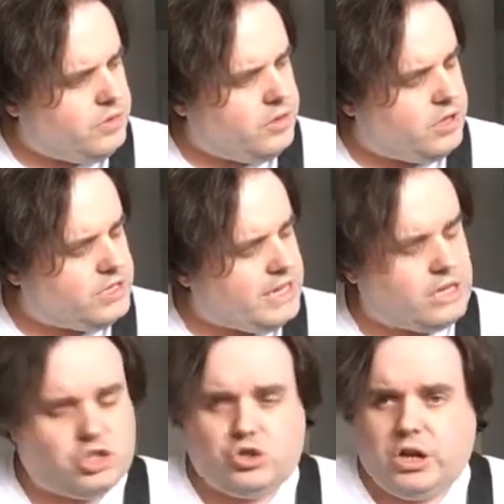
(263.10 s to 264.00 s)
The
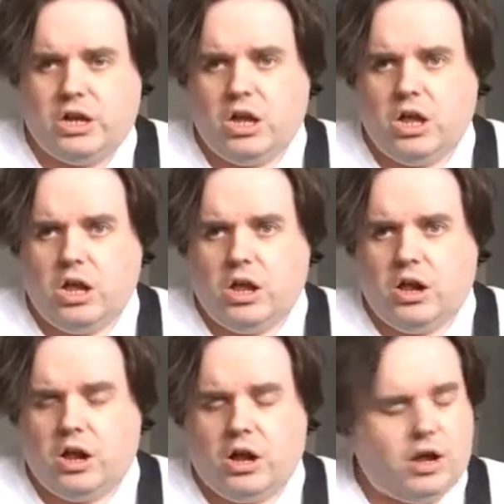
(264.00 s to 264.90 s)
2nd string
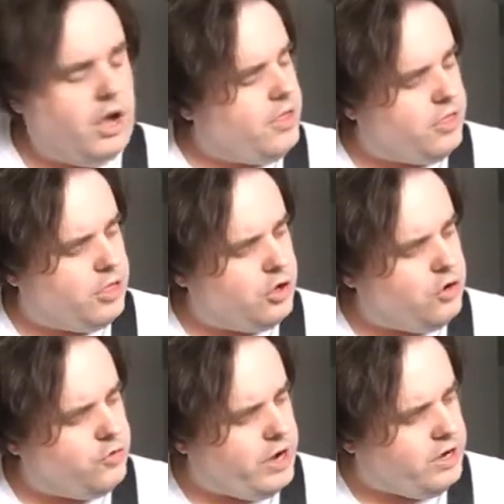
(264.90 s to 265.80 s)
at the 3rd
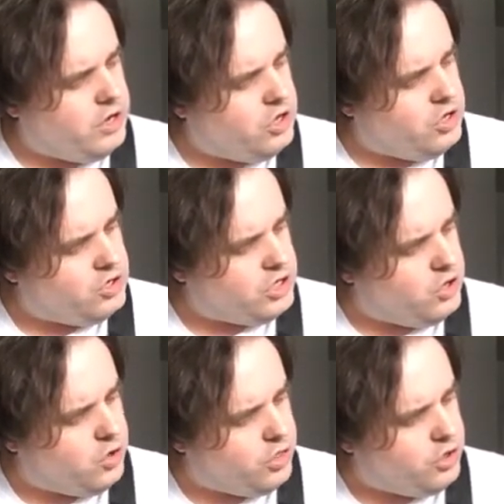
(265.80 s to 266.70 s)
fret using
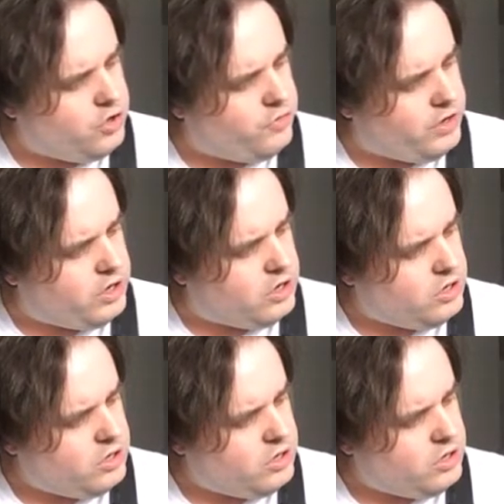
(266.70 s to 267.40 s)
your 3rd finger.